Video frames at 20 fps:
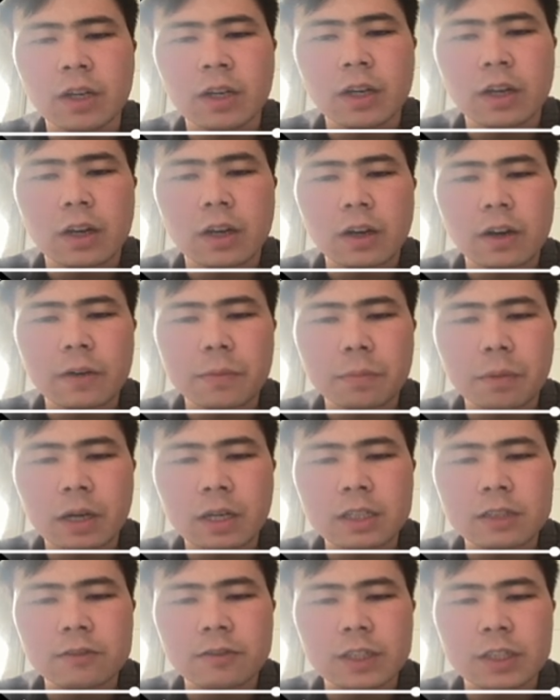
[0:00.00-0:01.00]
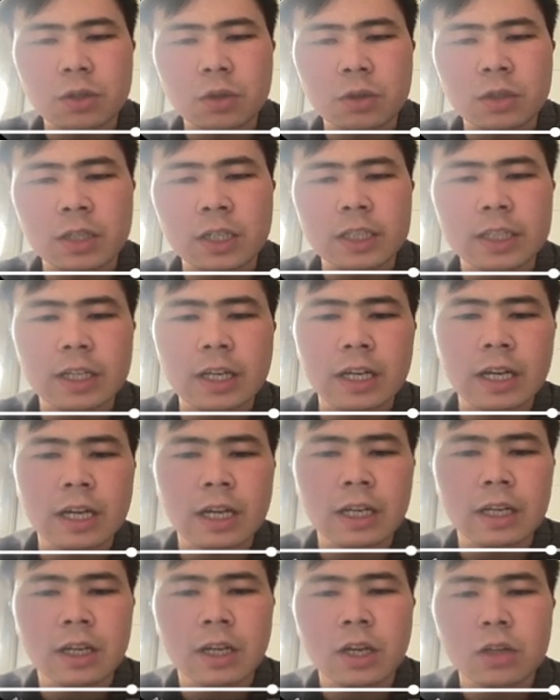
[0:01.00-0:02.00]
of points, we don't need
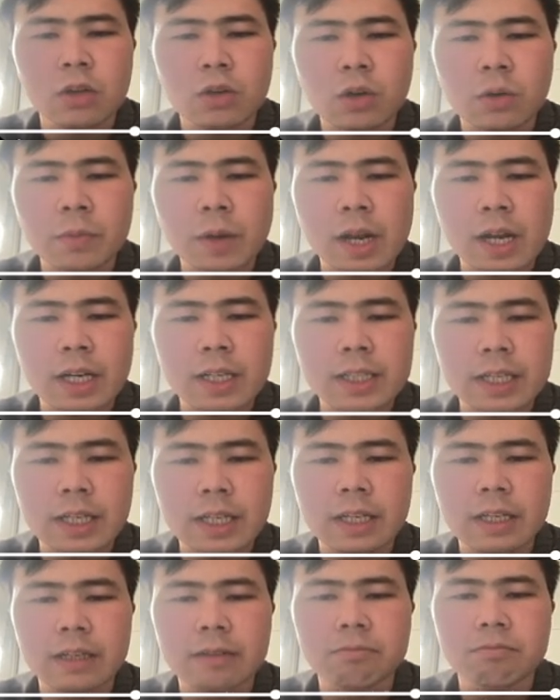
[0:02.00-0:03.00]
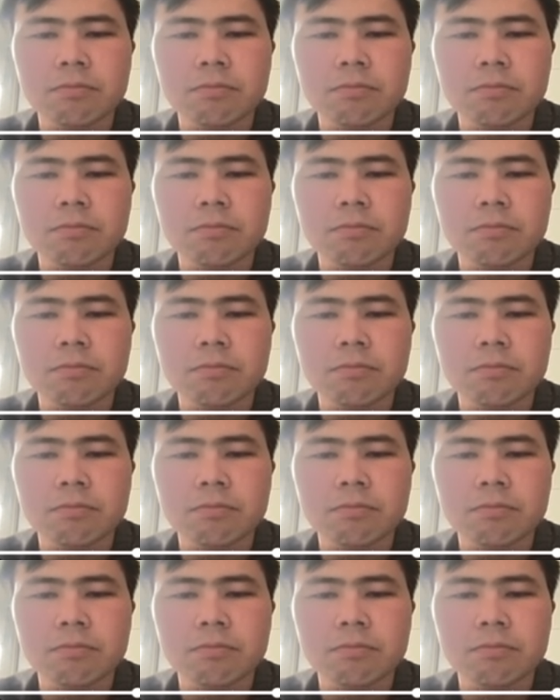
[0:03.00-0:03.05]
normality